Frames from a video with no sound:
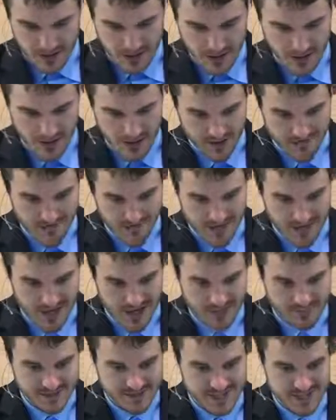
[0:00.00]
for
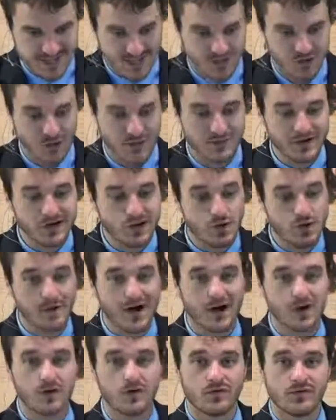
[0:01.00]
time's sake. So I'm going to go
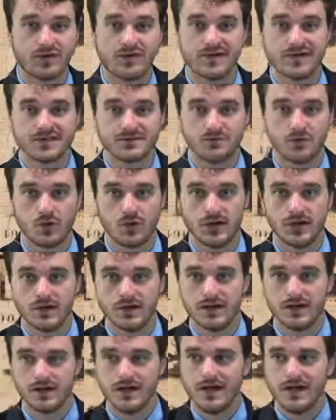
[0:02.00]
back over to this board.